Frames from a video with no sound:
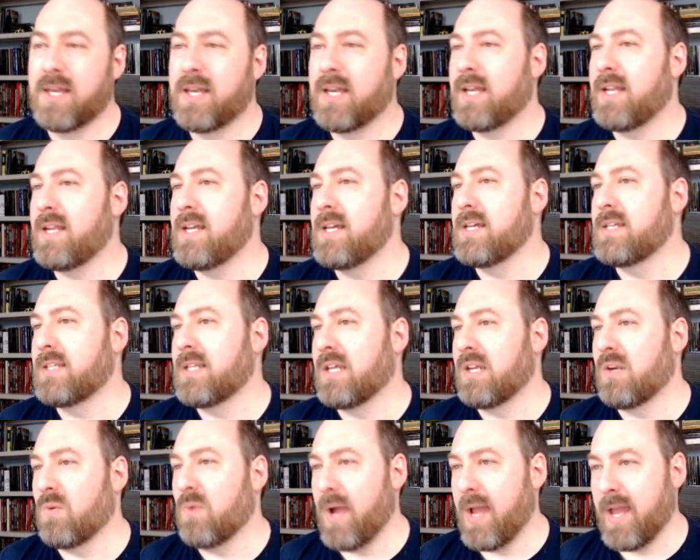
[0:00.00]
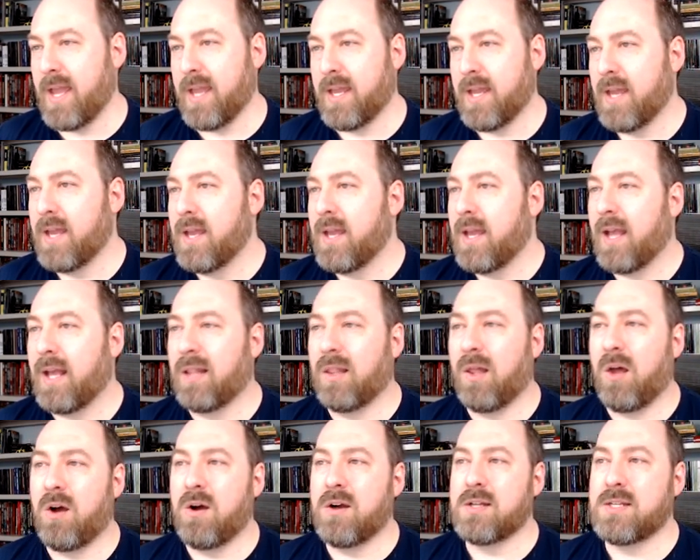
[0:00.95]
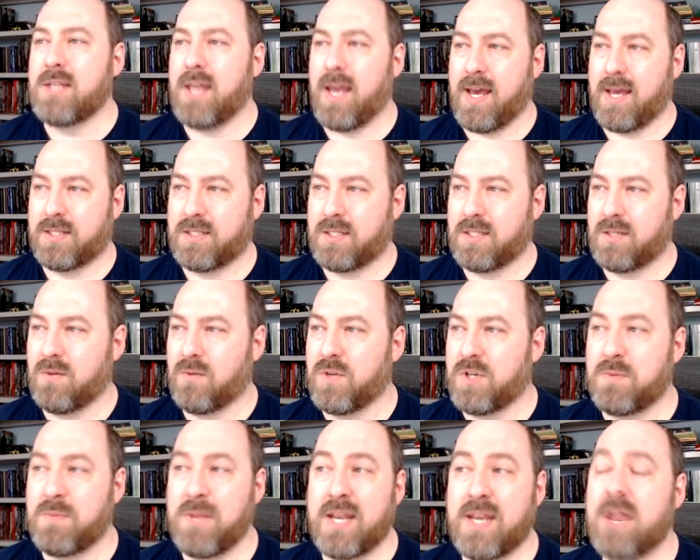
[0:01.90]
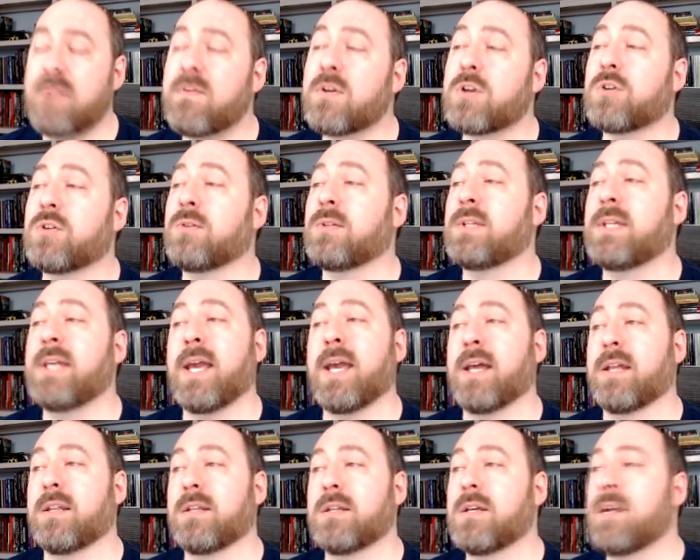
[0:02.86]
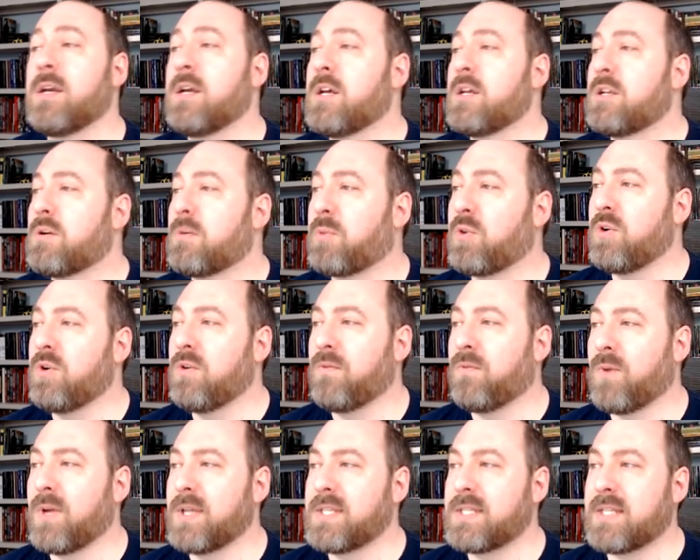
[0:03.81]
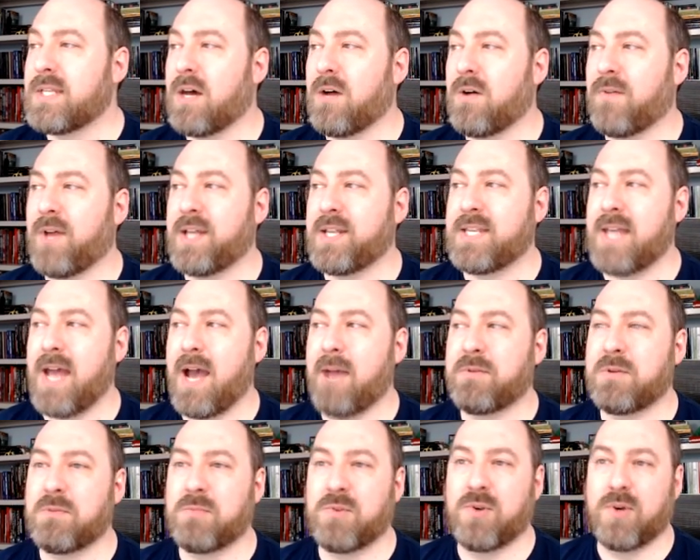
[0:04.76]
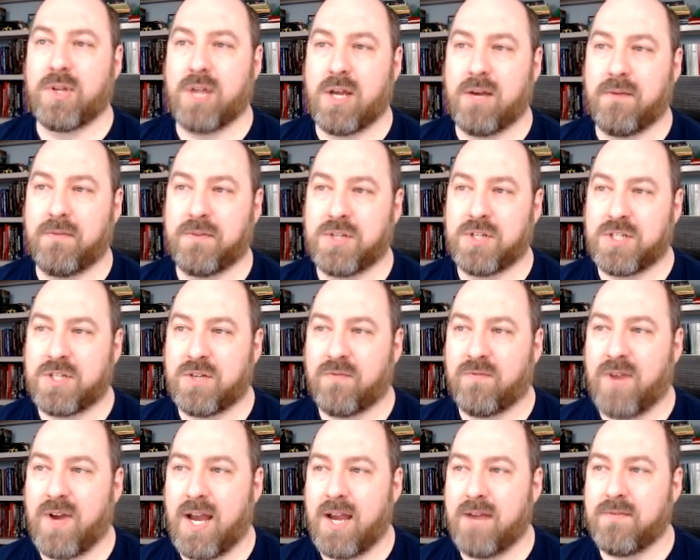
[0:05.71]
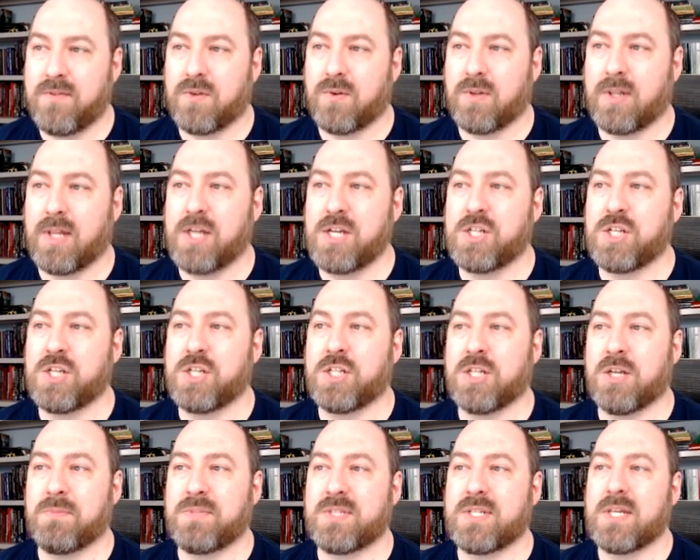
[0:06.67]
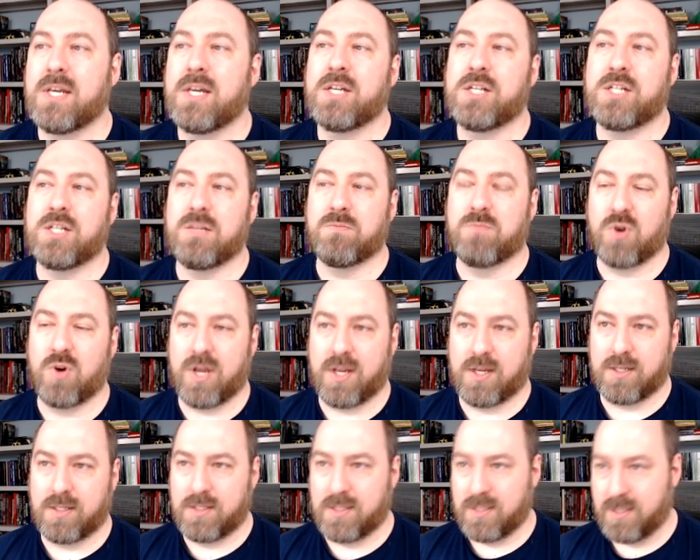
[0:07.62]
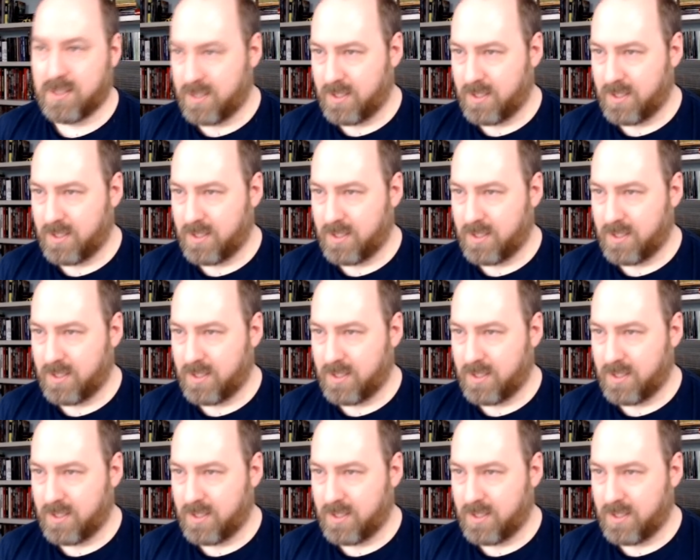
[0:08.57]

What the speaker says: It is, in a way, a long test, which may never truly end, to prove oneself adaptable enough to survive the relationships she brings.